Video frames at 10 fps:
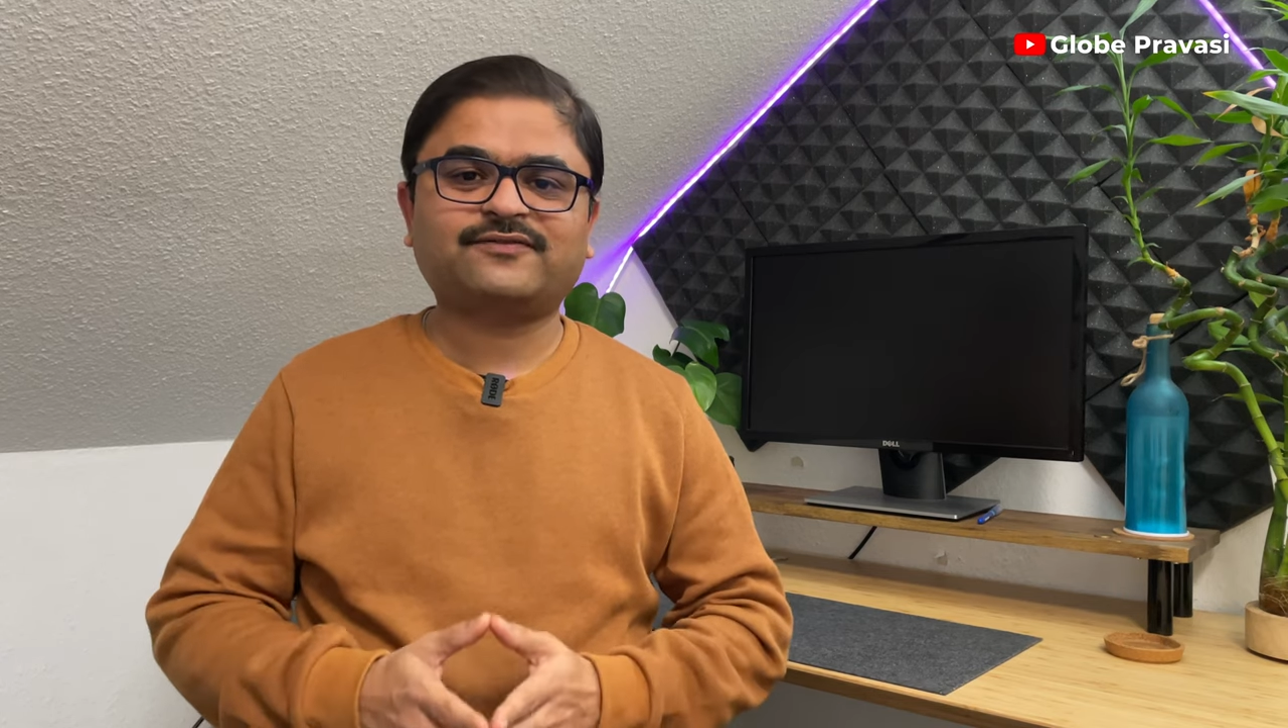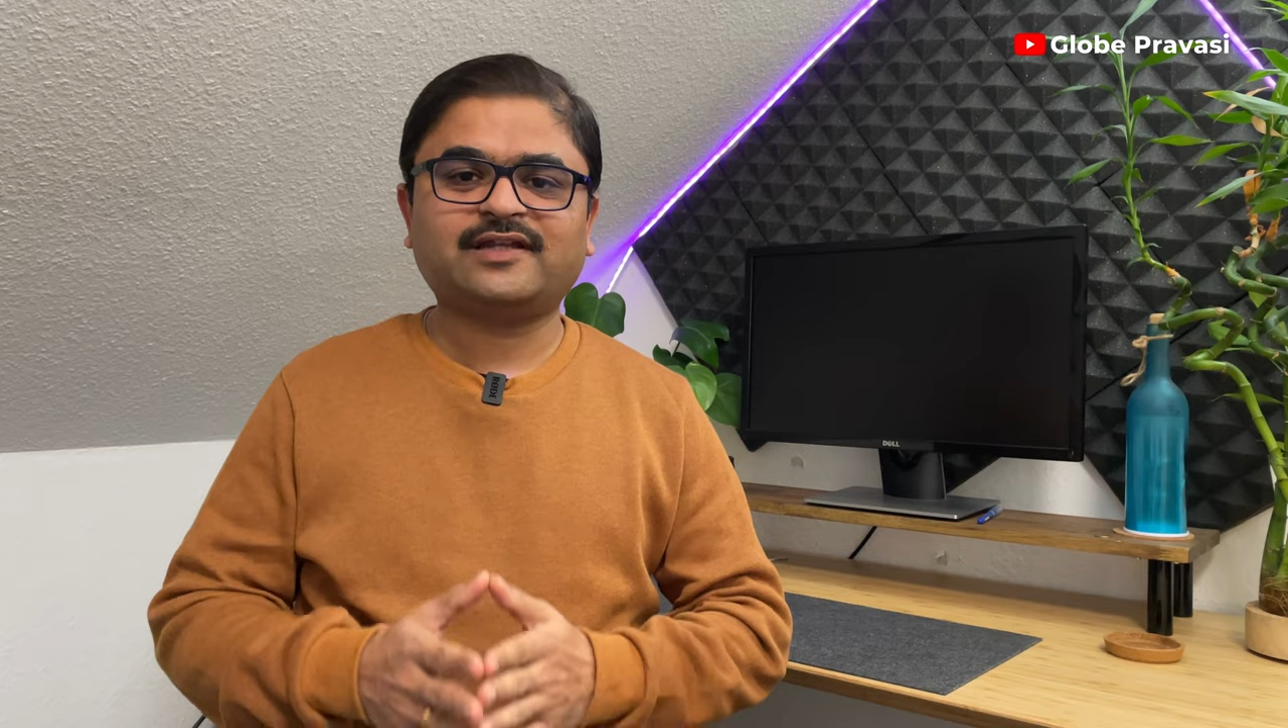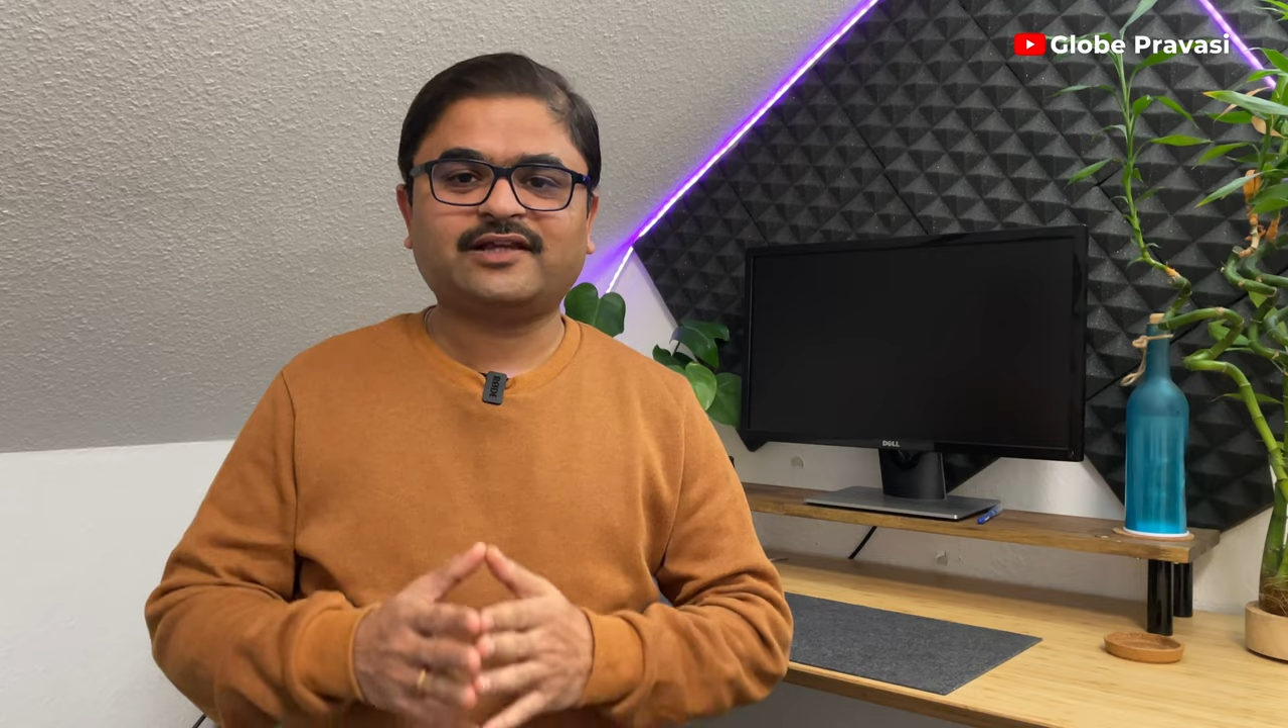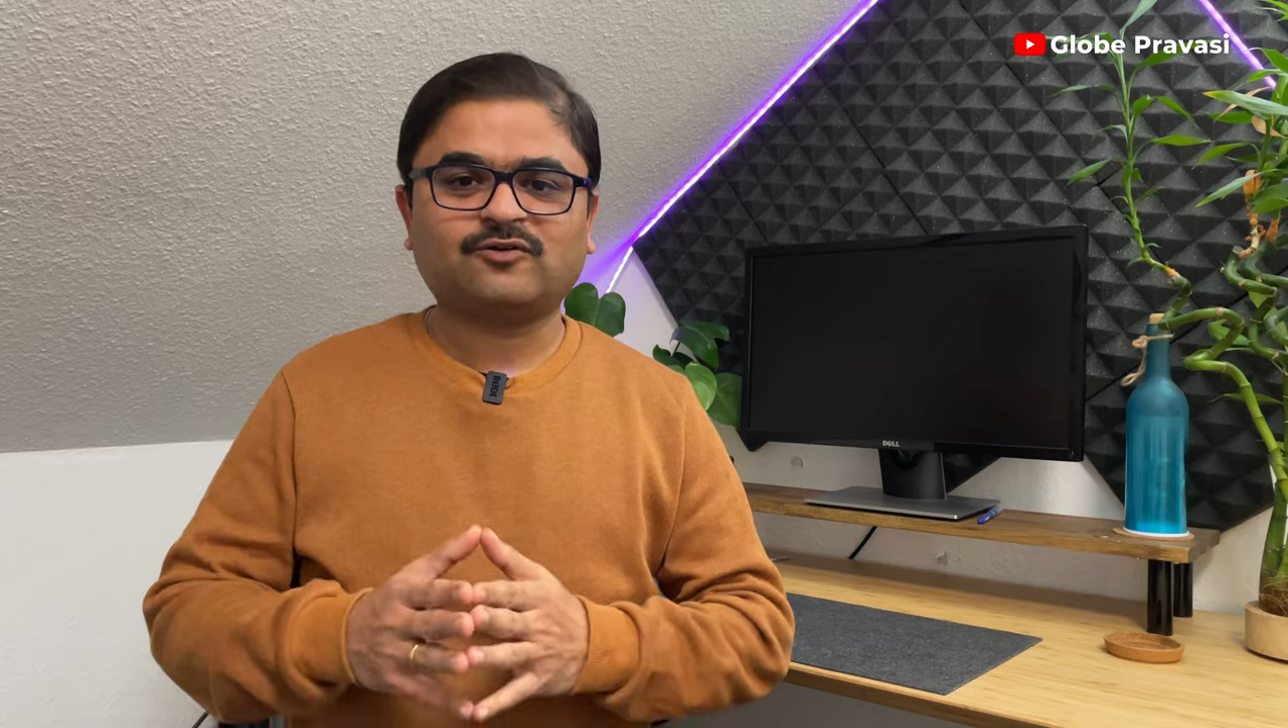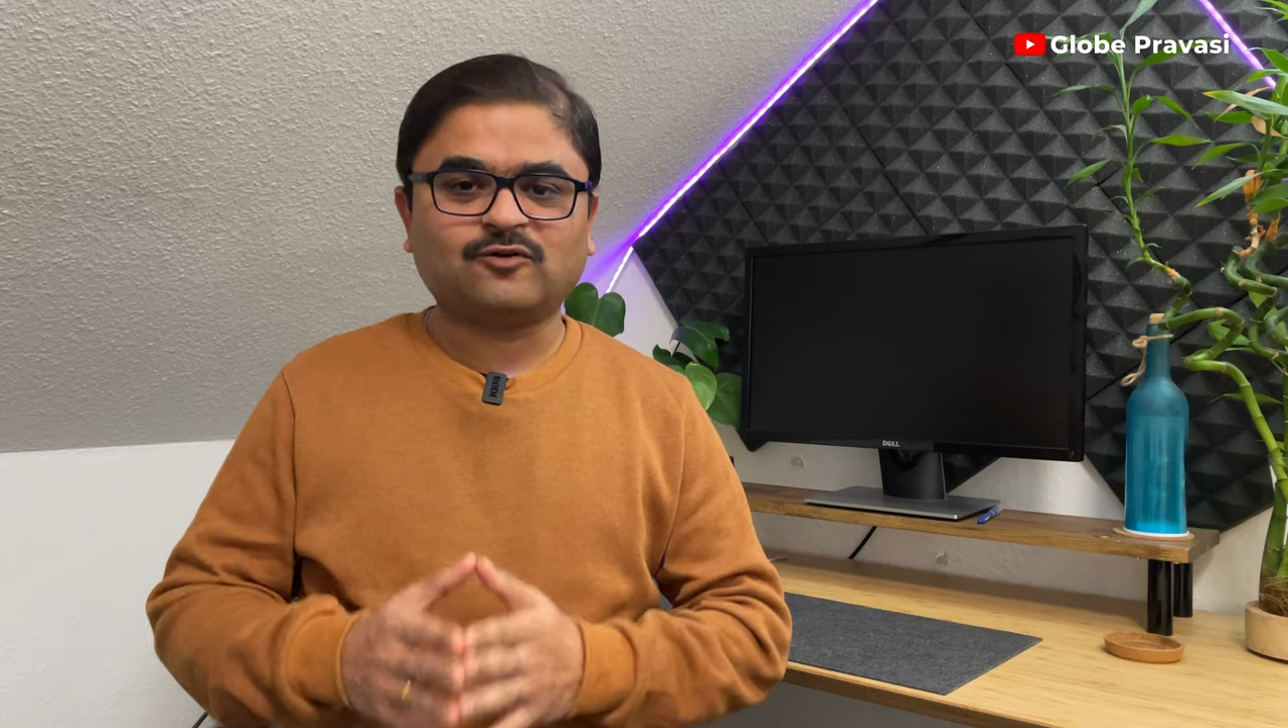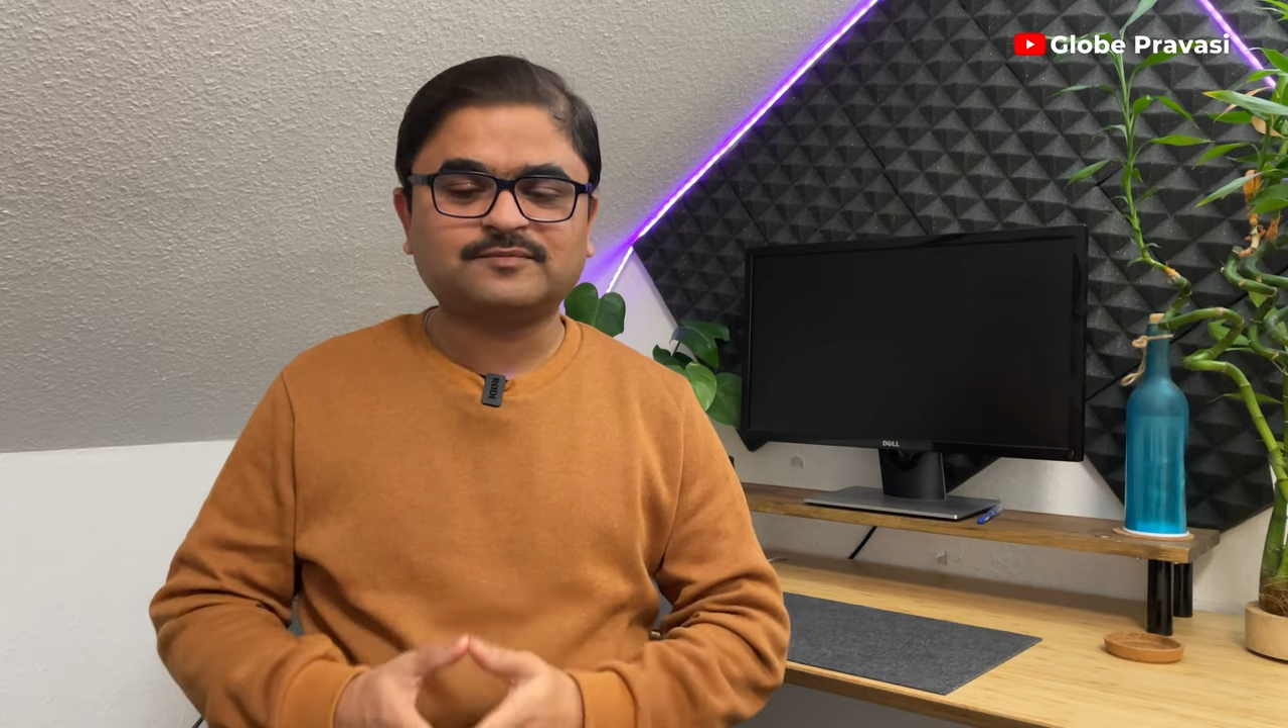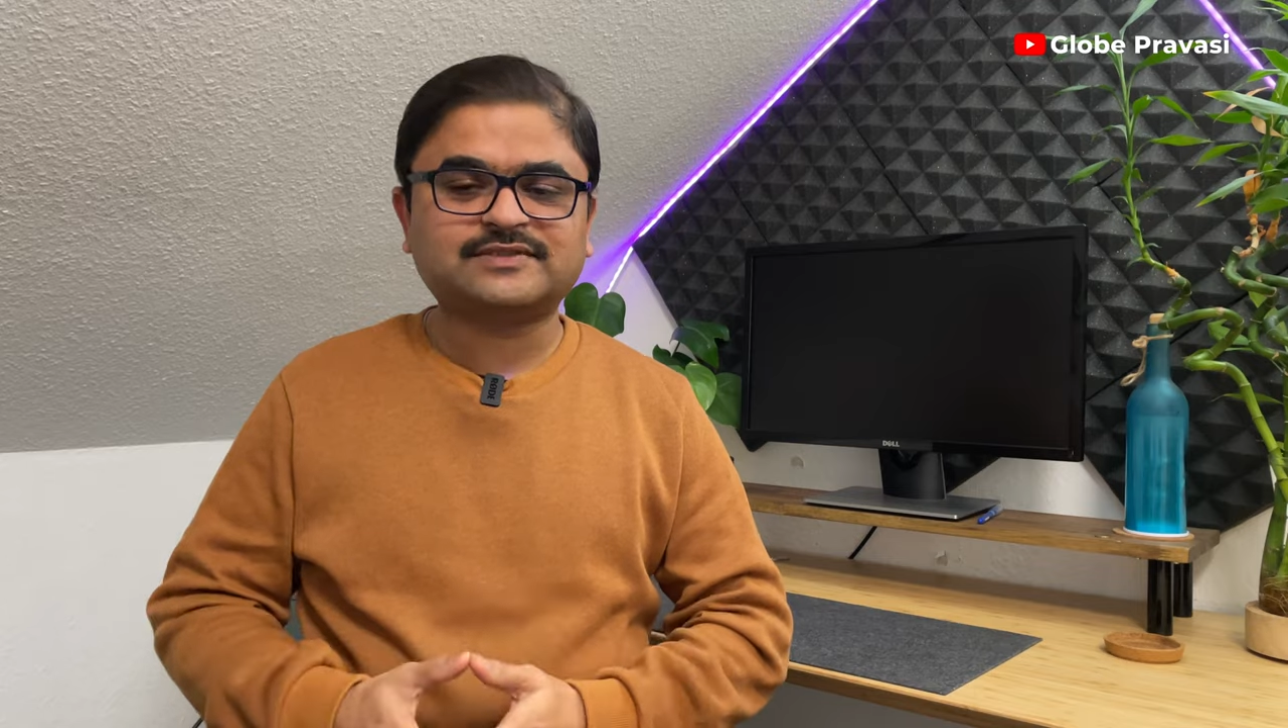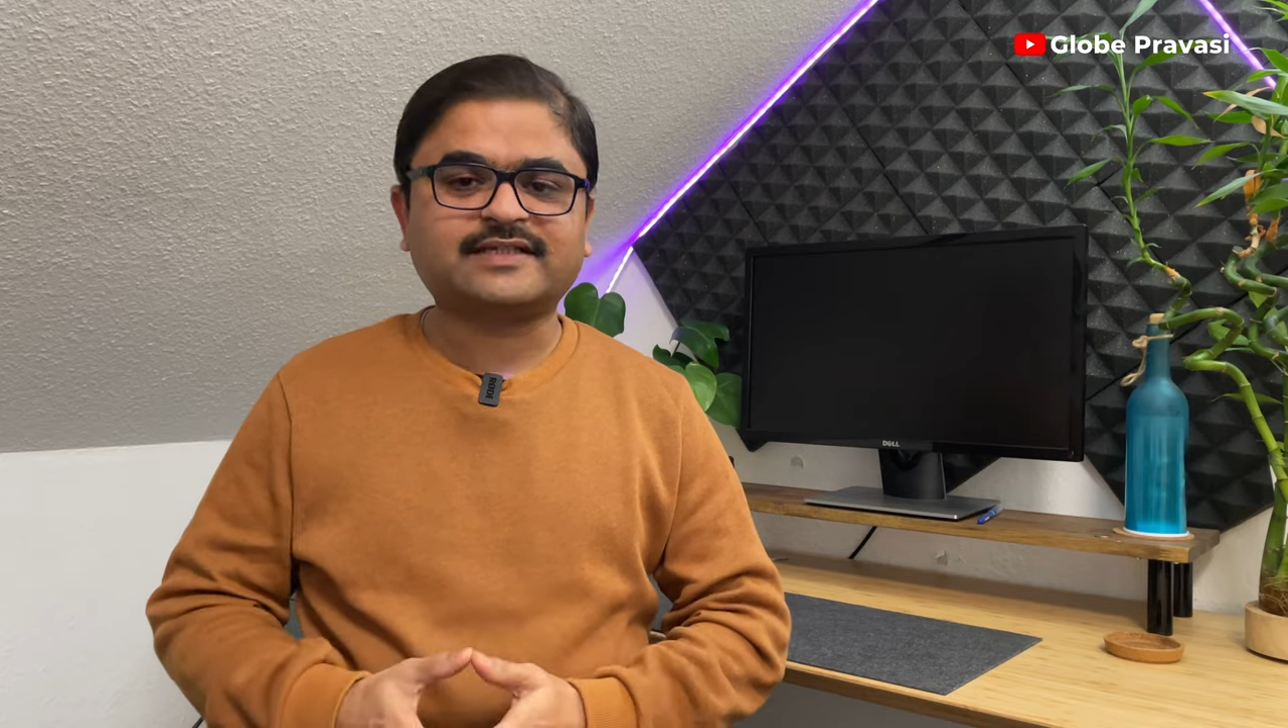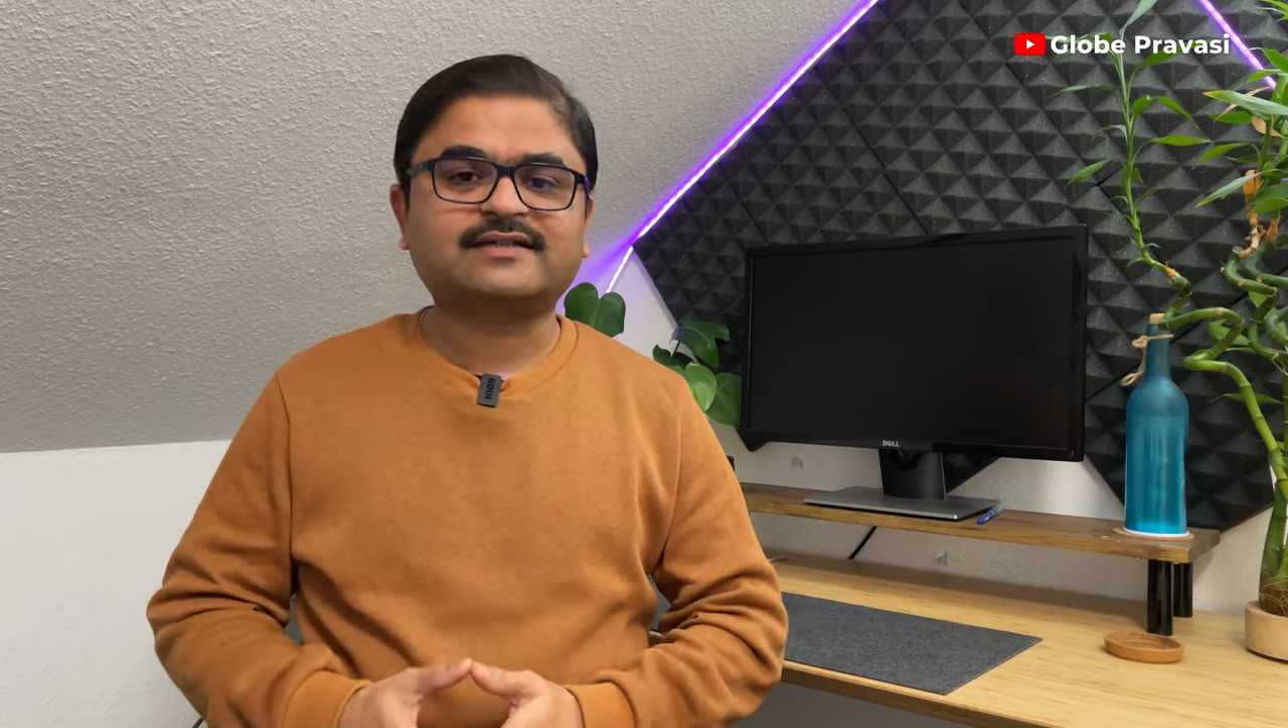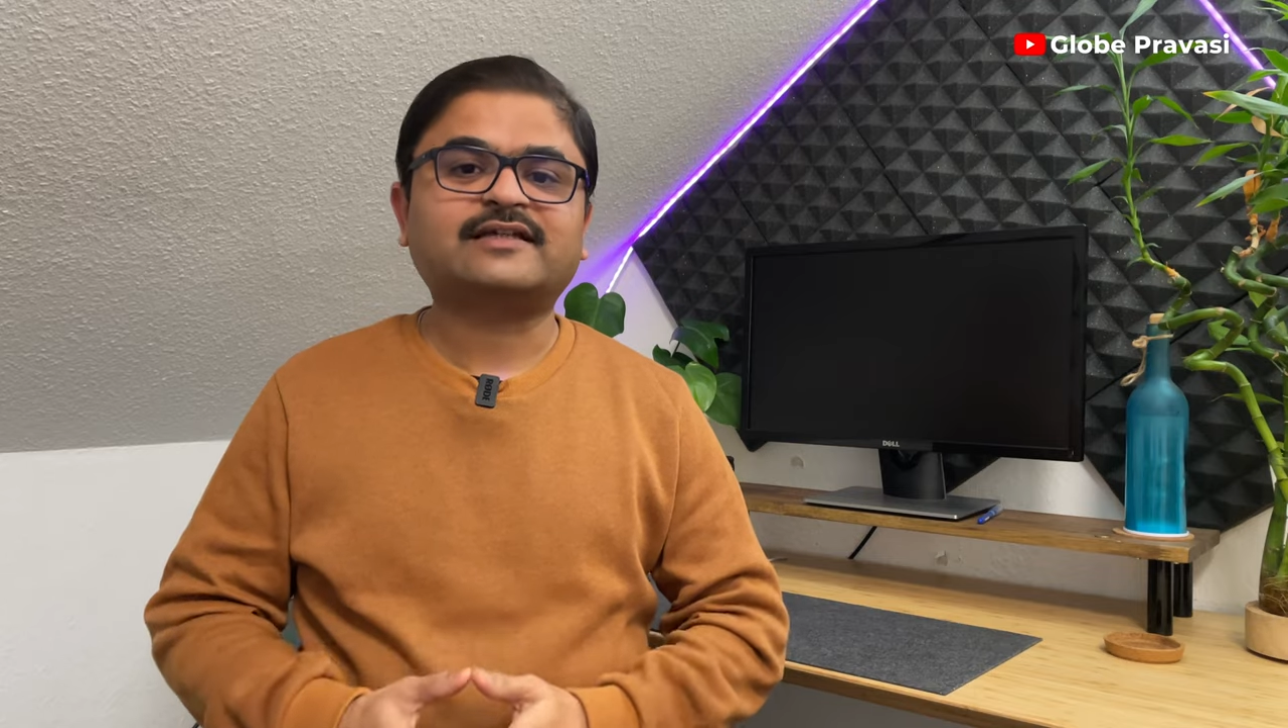feeling
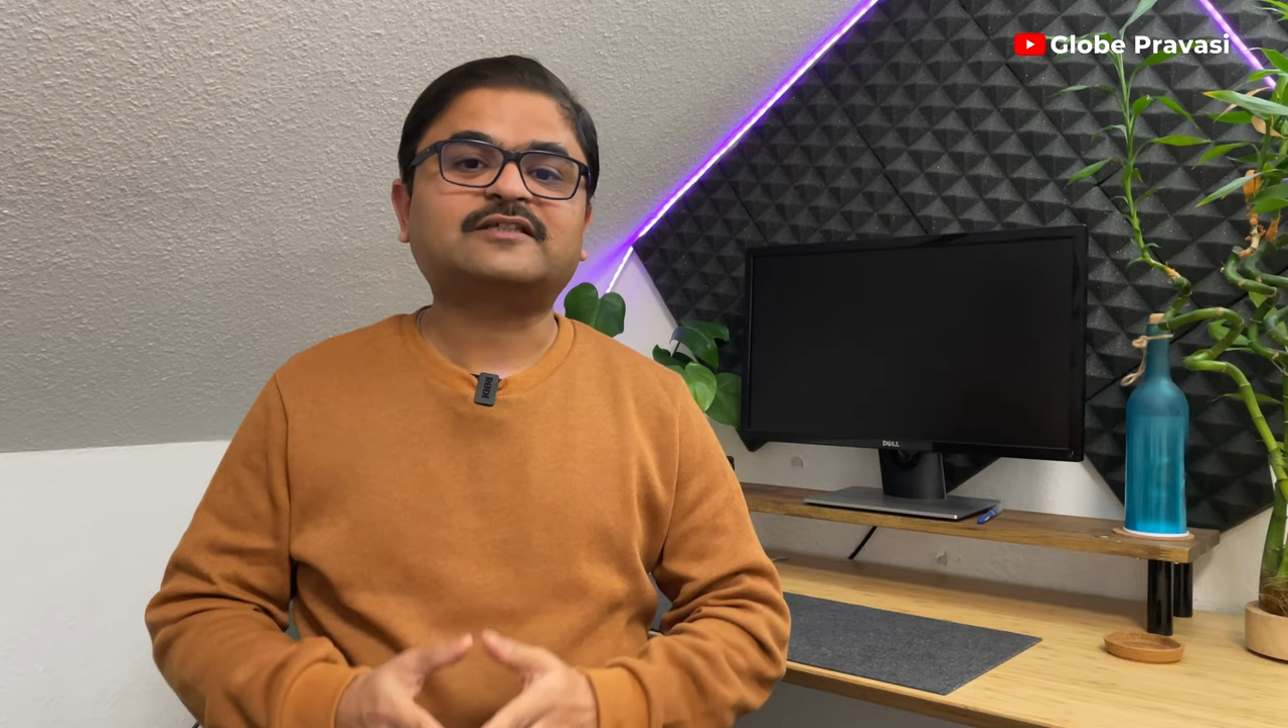homesick,